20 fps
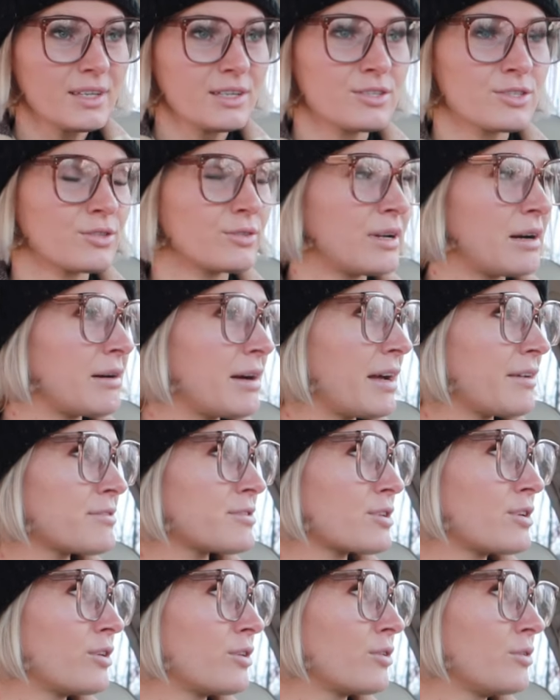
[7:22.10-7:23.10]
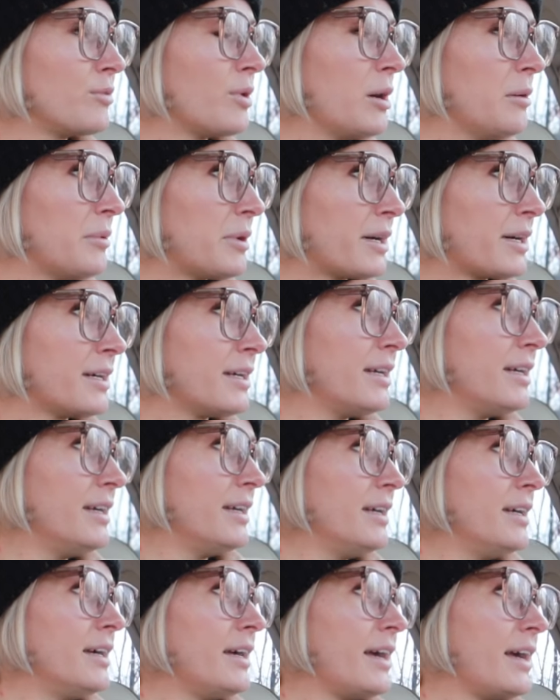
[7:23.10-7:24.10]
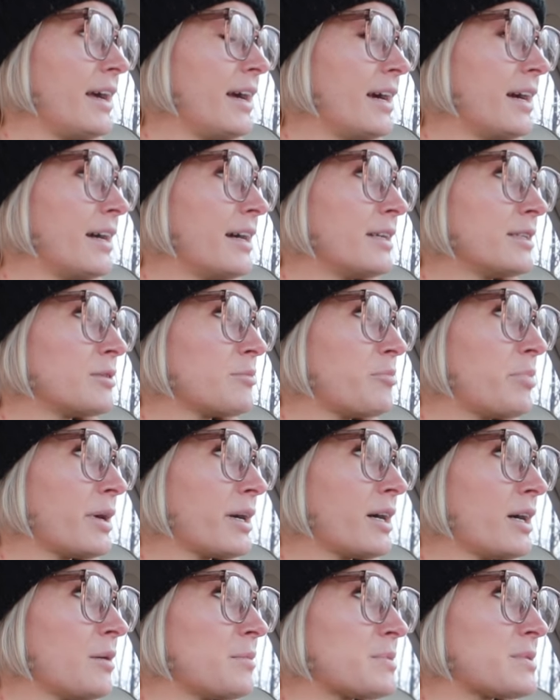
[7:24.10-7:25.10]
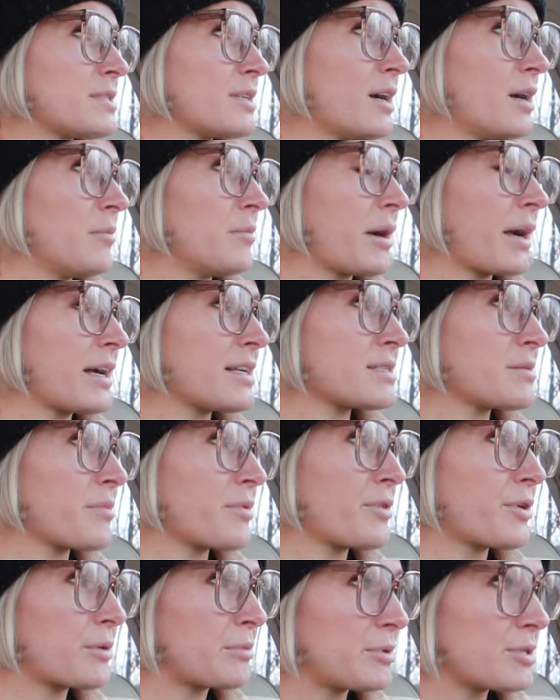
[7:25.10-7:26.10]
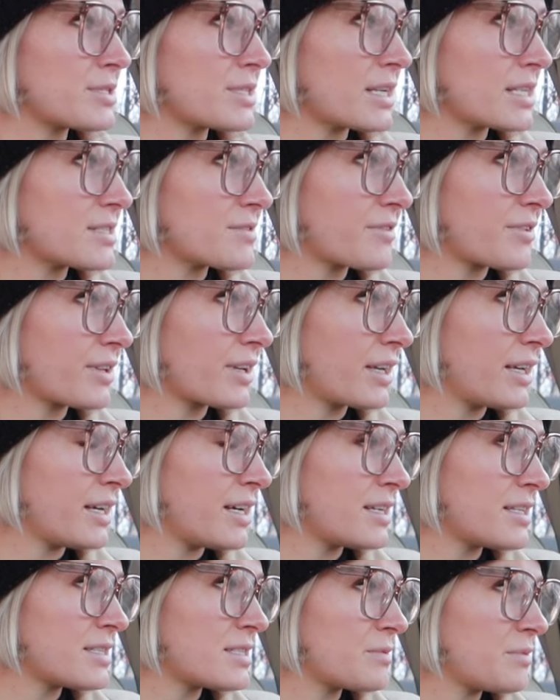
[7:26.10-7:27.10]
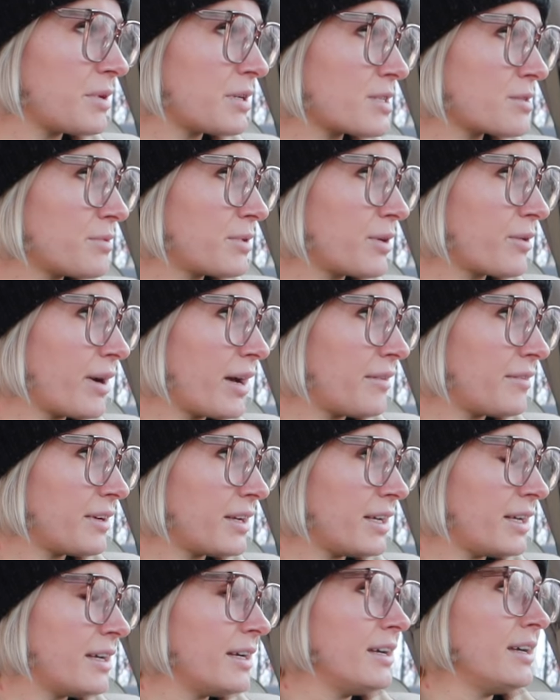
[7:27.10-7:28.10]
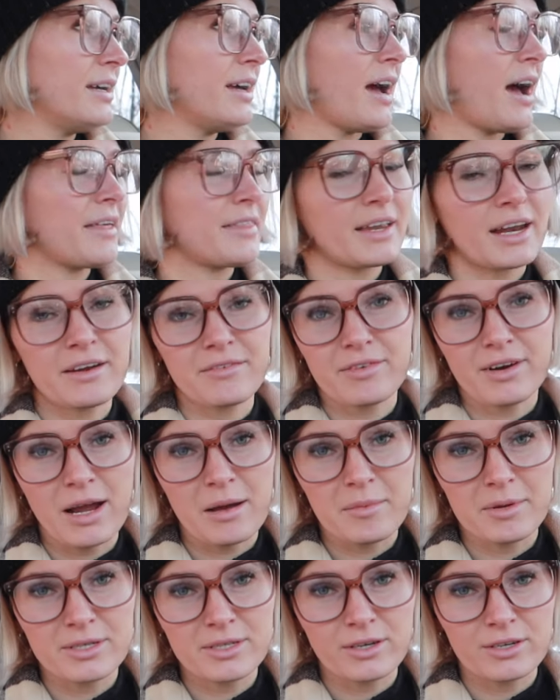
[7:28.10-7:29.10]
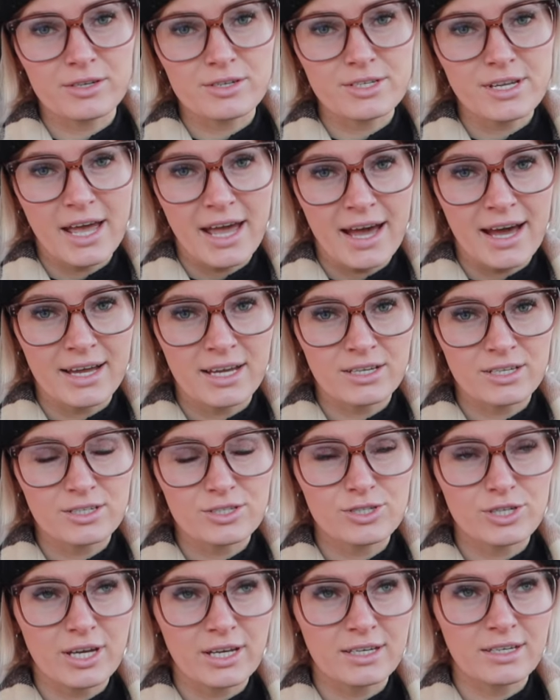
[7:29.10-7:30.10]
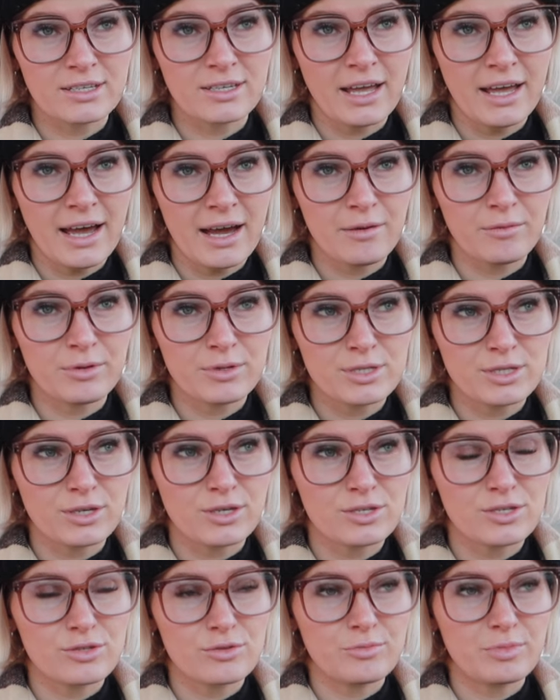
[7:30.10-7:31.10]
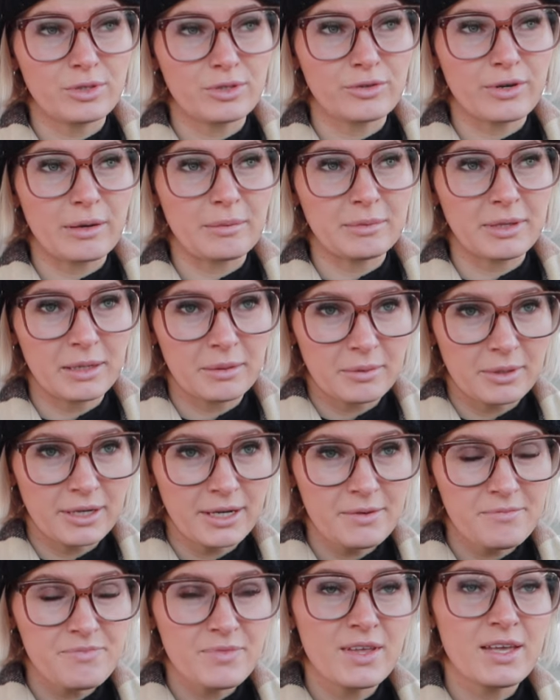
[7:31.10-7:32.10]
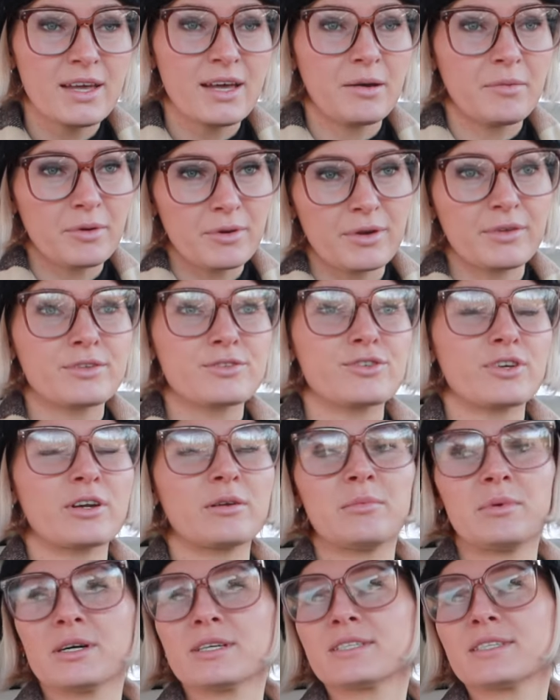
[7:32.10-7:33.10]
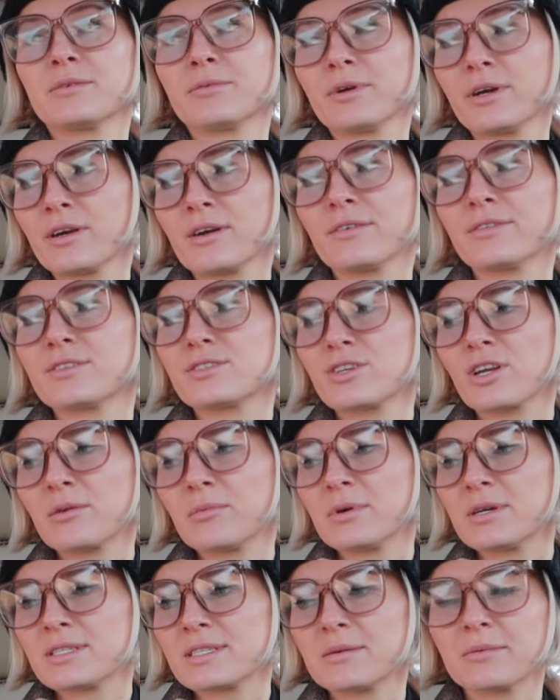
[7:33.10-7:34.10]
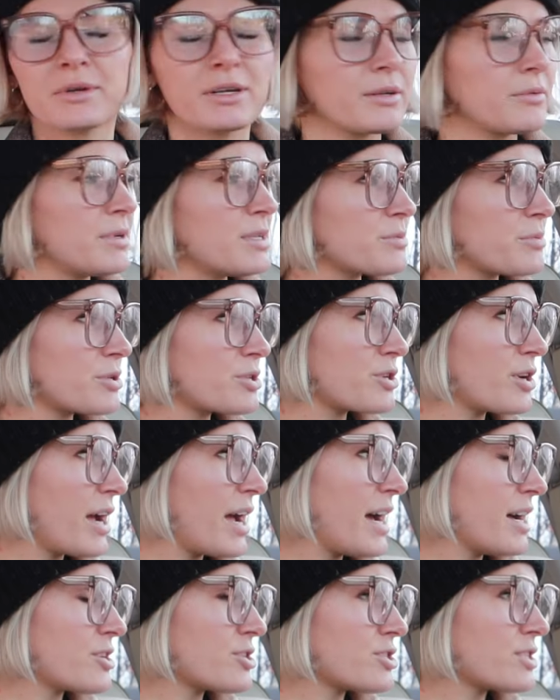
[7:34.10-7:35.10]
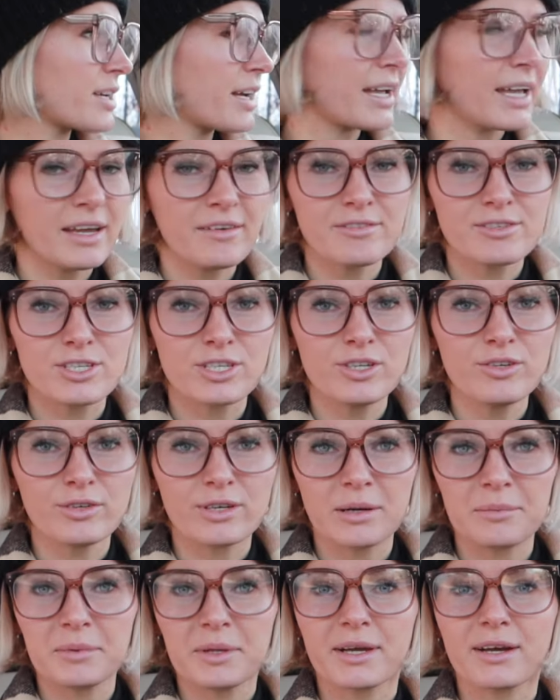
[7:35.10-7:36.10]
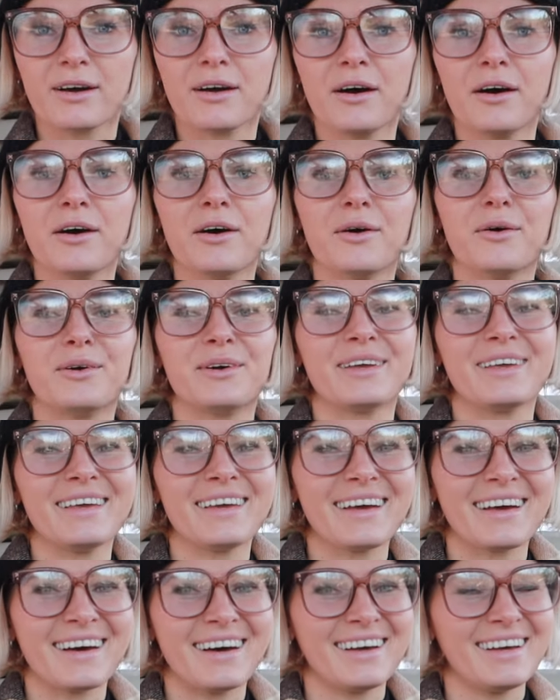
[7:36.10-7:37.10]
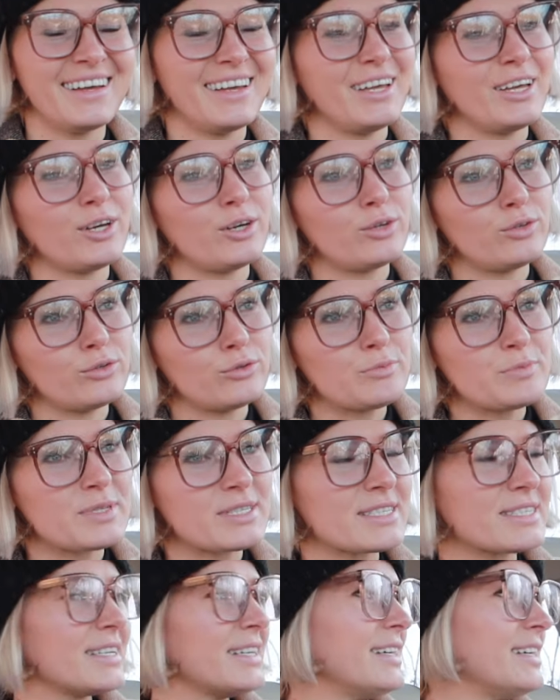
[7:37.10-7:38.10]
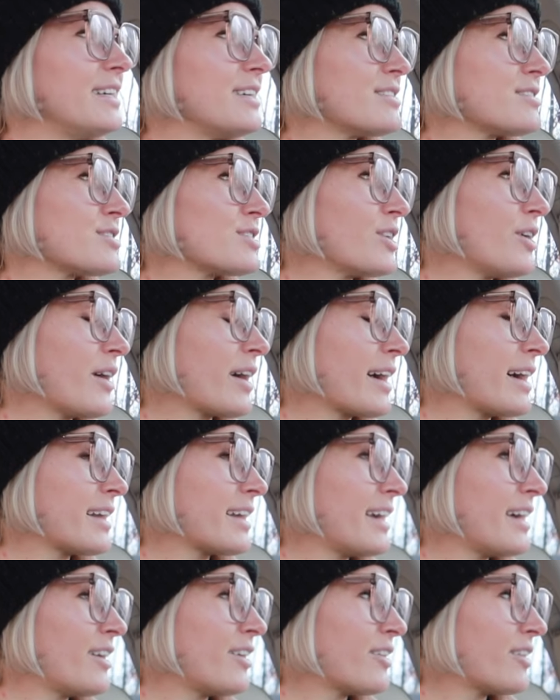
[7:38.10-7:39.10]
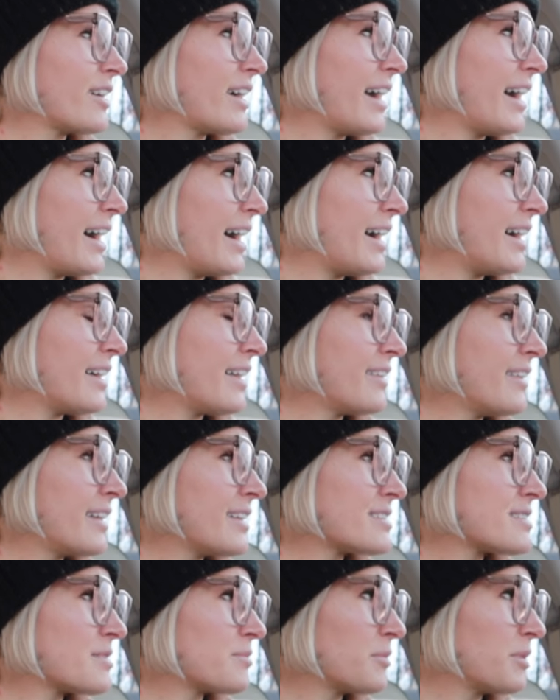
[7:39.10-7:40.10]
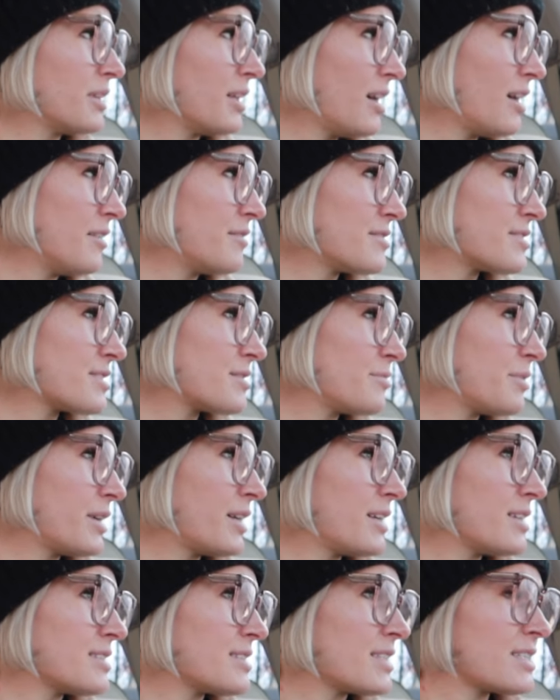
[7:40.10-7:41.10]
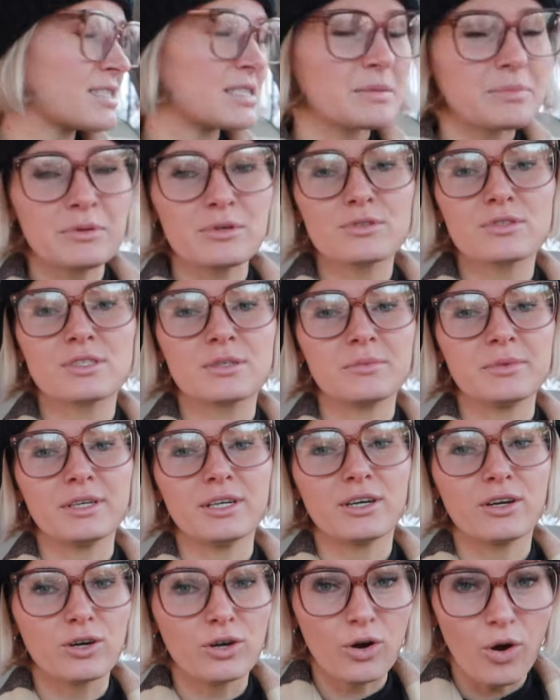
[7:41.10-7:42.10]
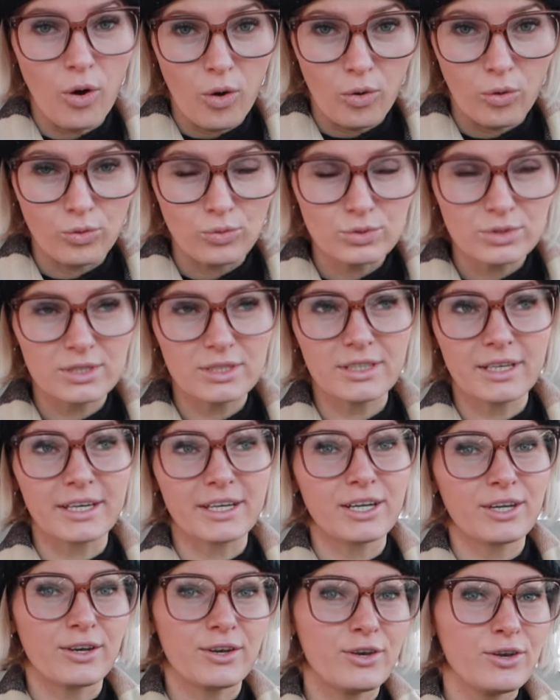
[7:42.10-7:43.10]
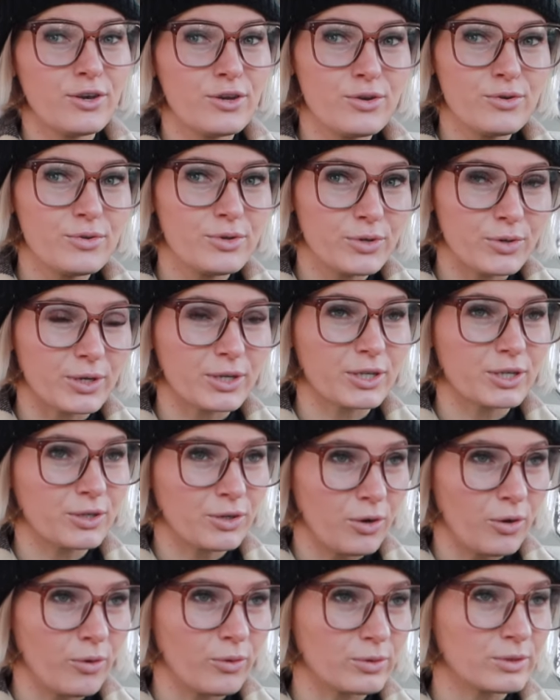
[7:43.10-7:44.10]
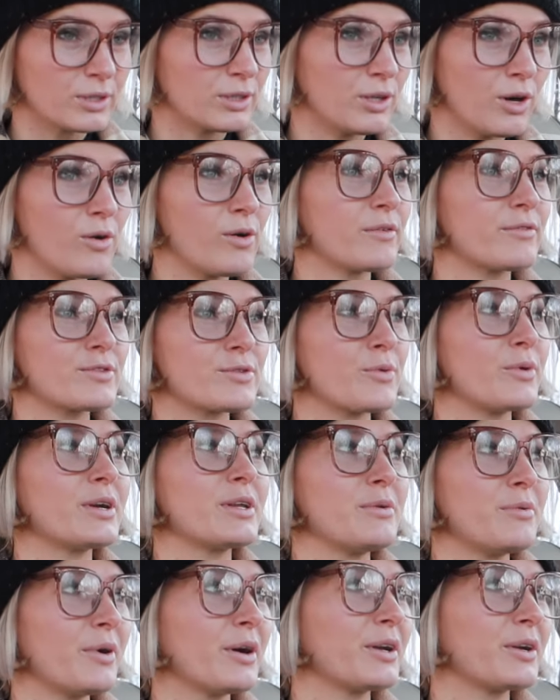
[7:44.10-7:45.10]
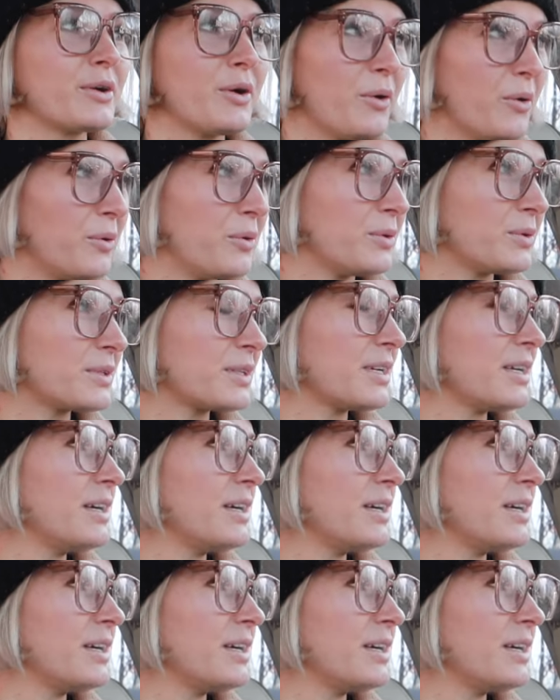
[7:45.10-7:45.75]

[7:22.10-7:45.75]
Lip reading: So now I have to go to Walmart and pick up some, I got some thermal sets for the kids because we don't have any. And then I forgot my daughter's hat. She had a hat we took to Bill Graham Library and we were on the shuttle bus. Then we got off the shuttle bus and I'm like, Louise, where's your hat? She's like, I gave it to you. And I'm like, oh yeah, oops. So I gotta get her a hat and then some gloves because it's supposed to be cold, like New York cold, low of 21 cold.